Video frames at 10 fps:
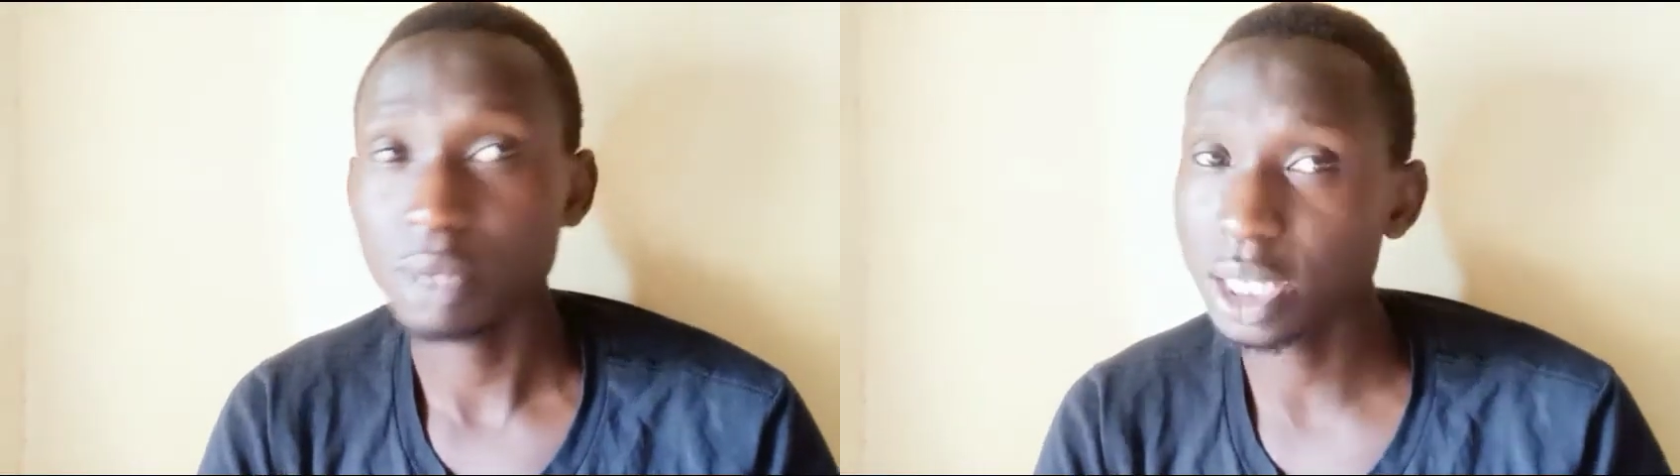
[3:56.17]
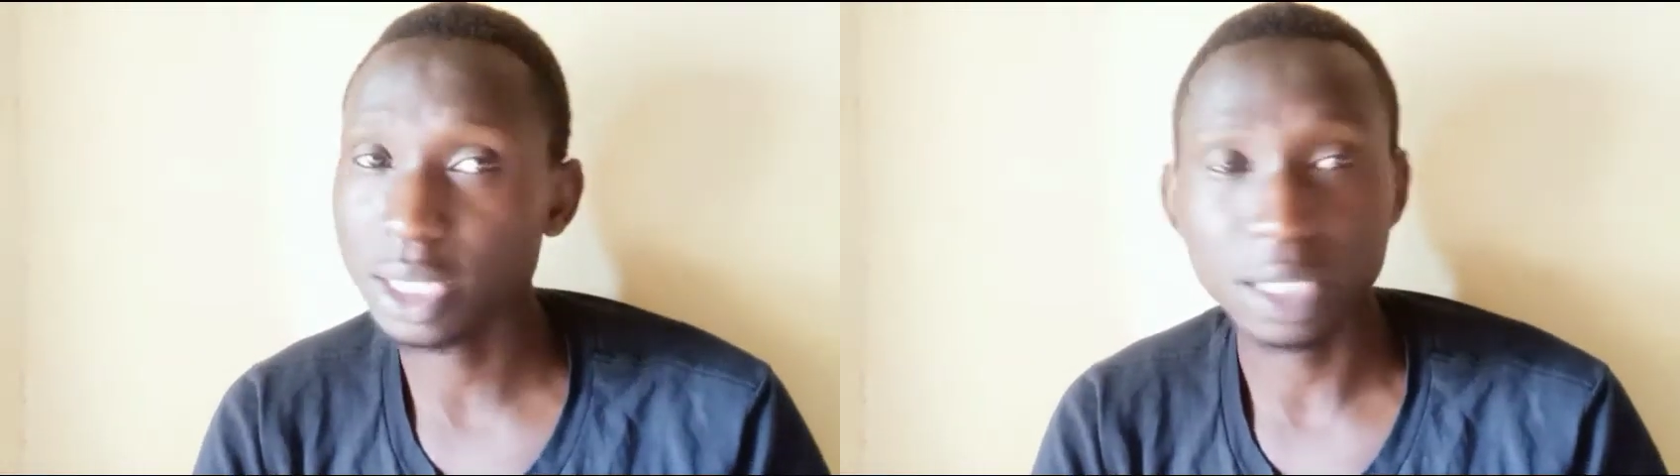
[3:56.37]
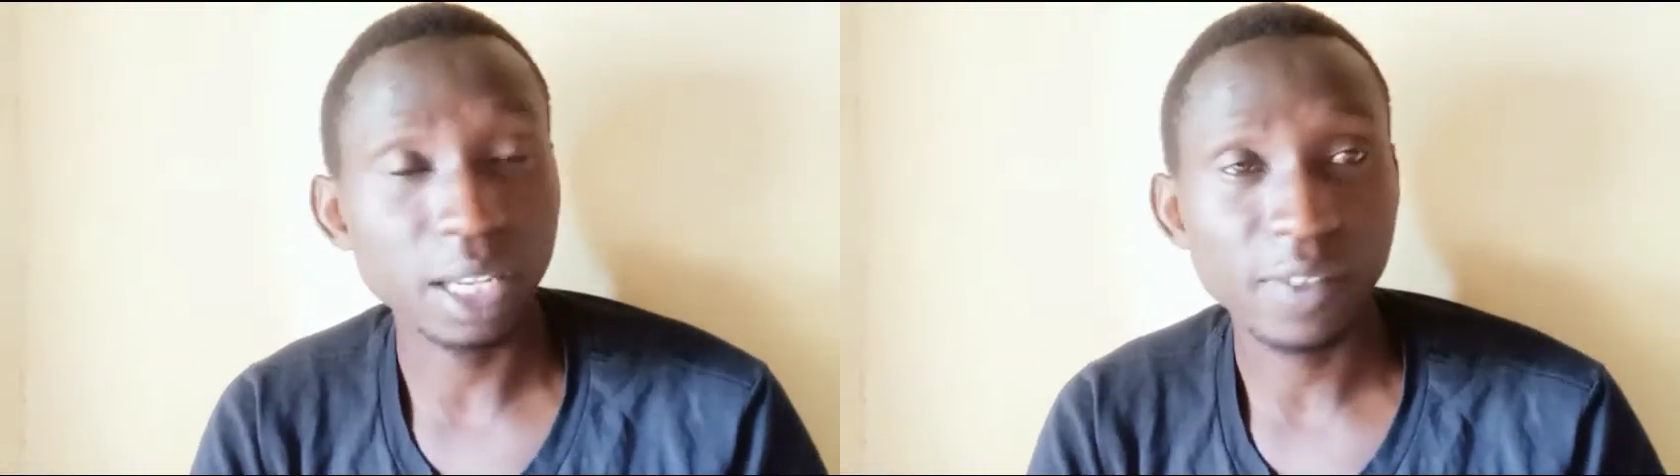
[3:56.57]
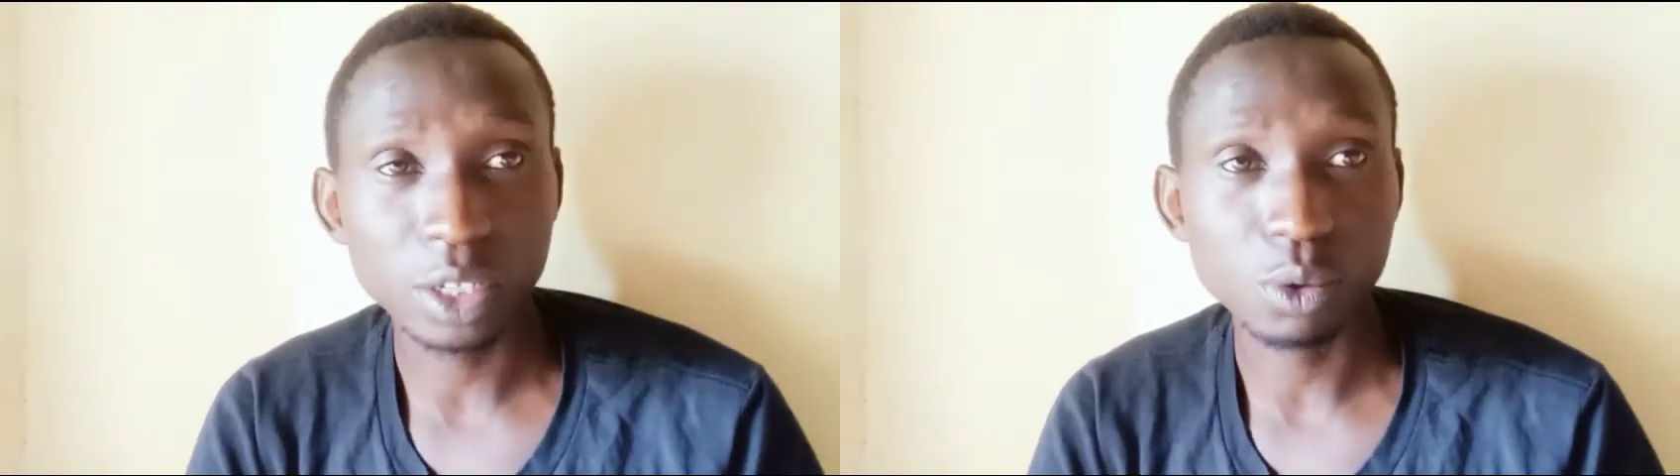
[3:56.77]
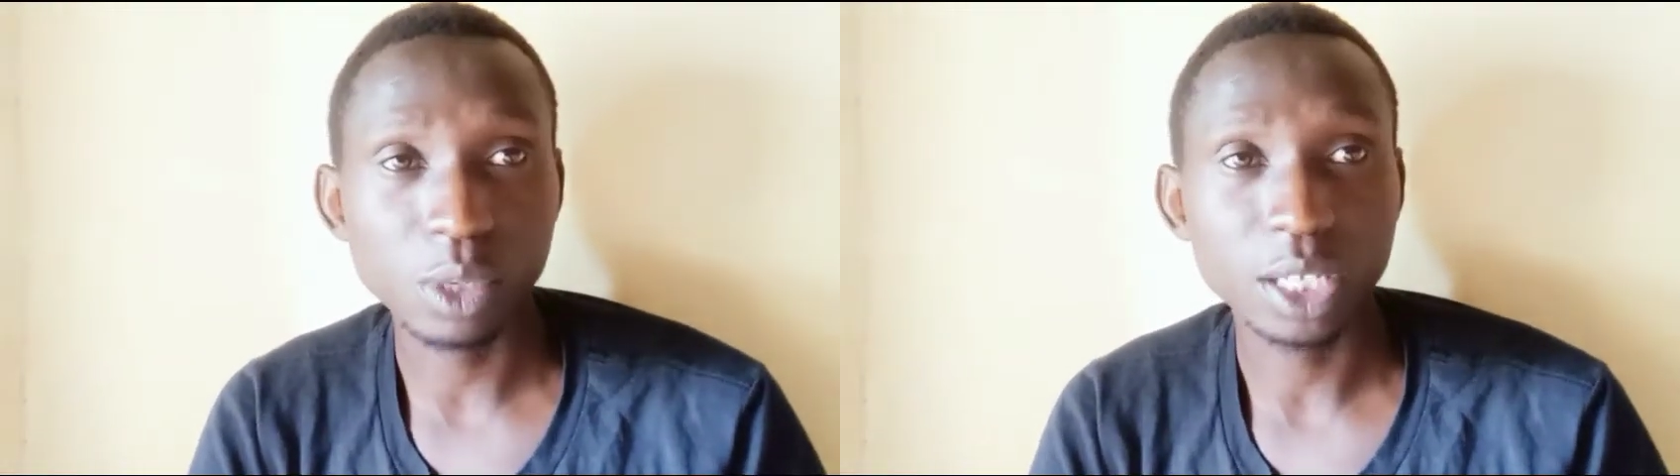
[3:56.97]
it's never
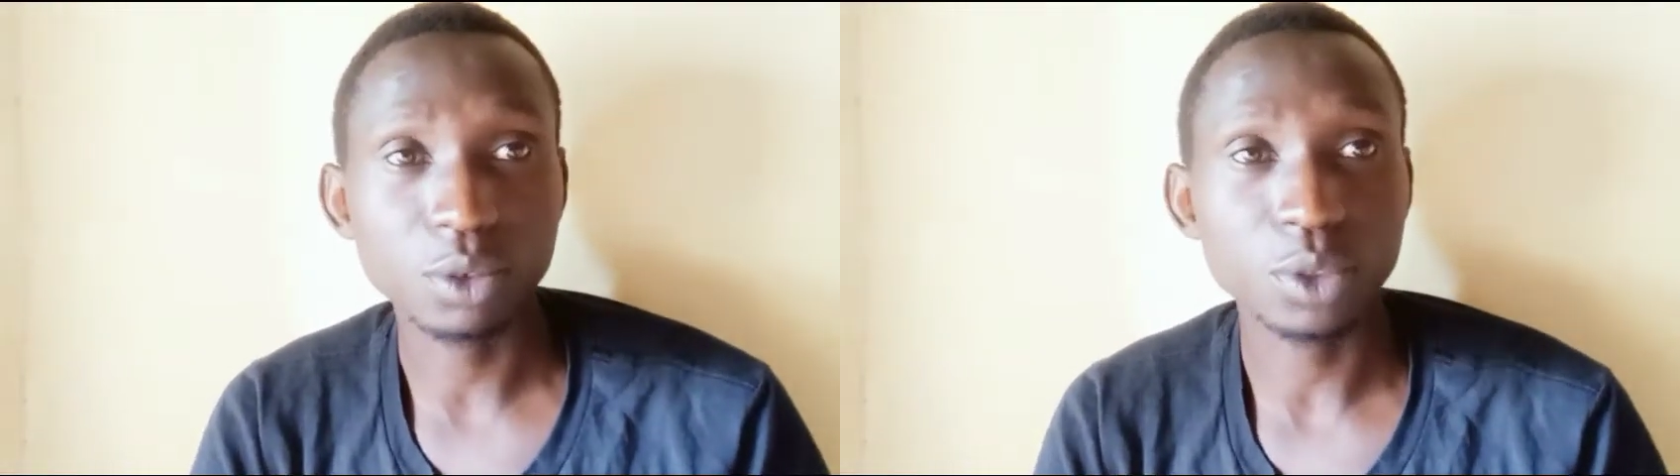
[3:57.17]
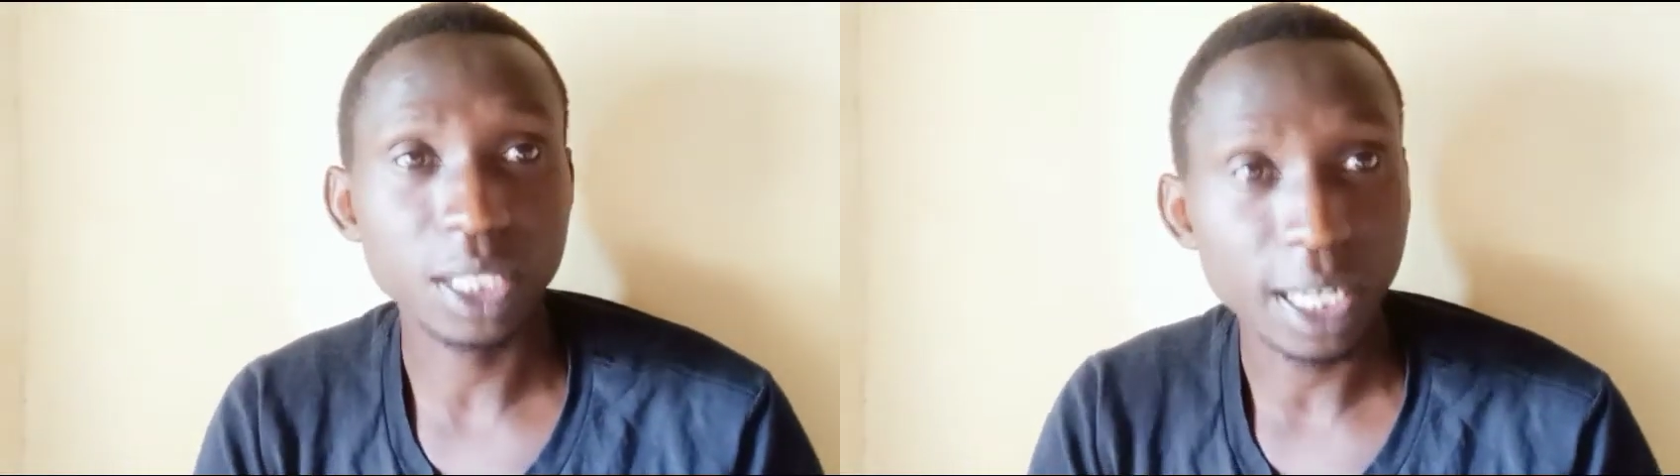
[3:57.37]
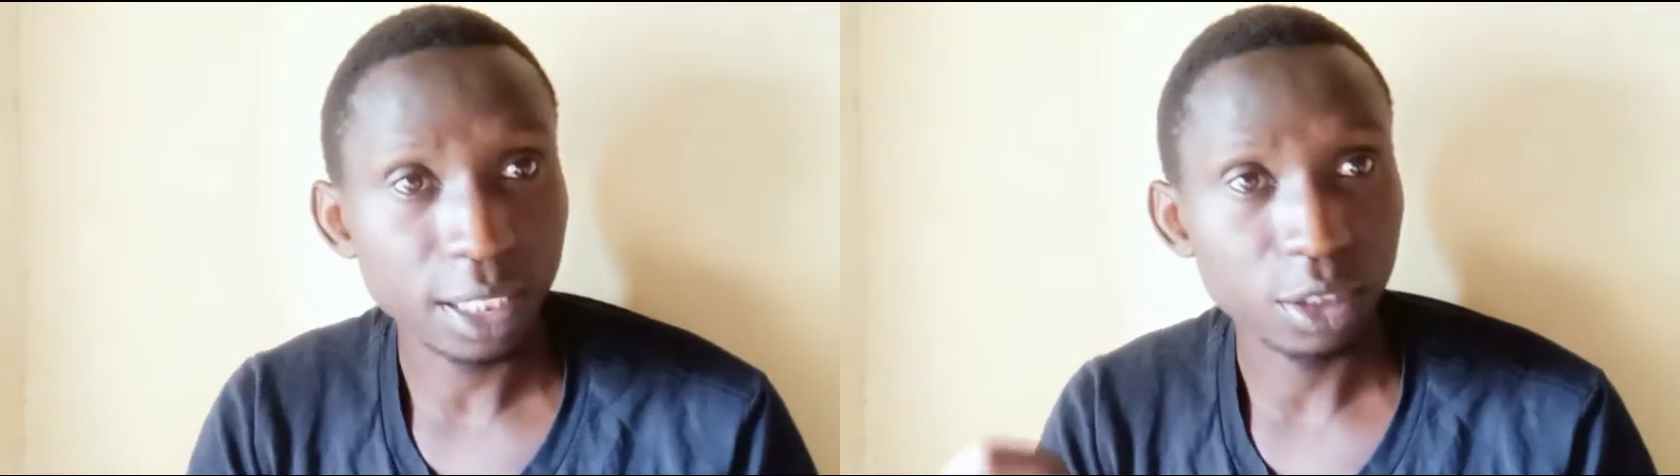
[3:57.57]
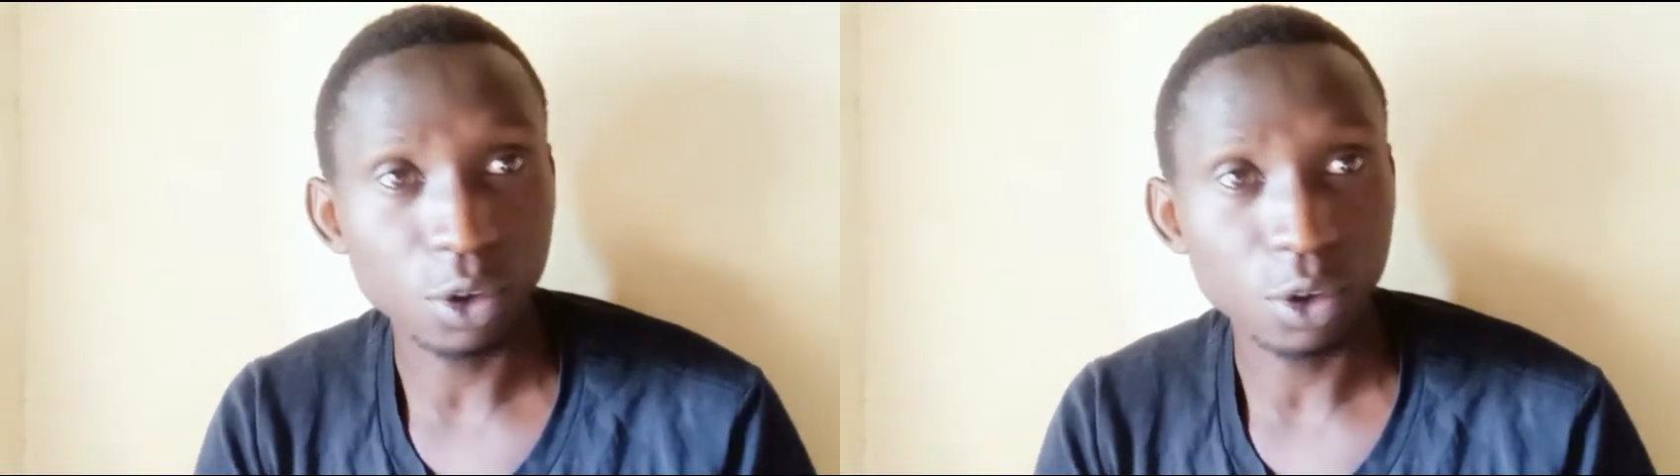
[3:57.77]
too late to start